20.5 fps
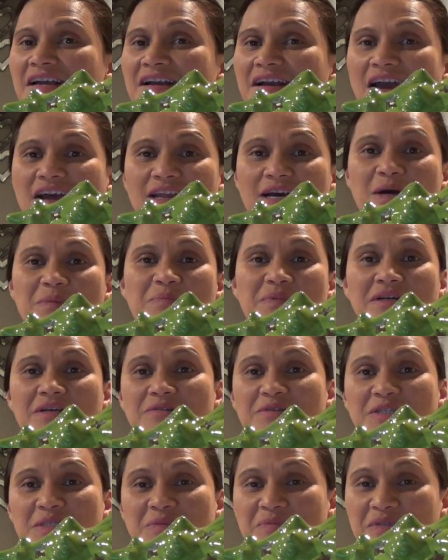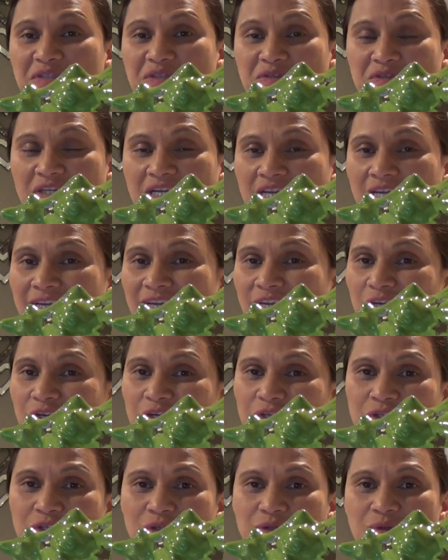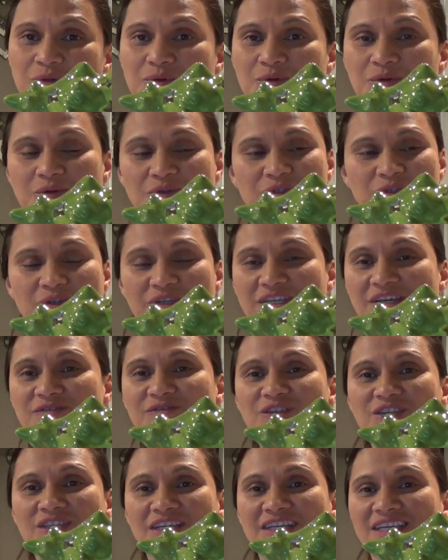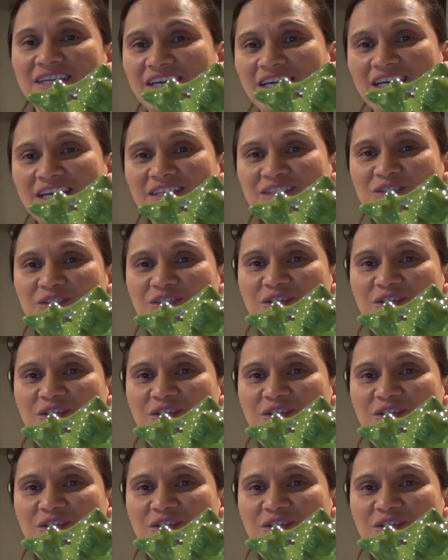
cut up a Christmas tree to give to the kids,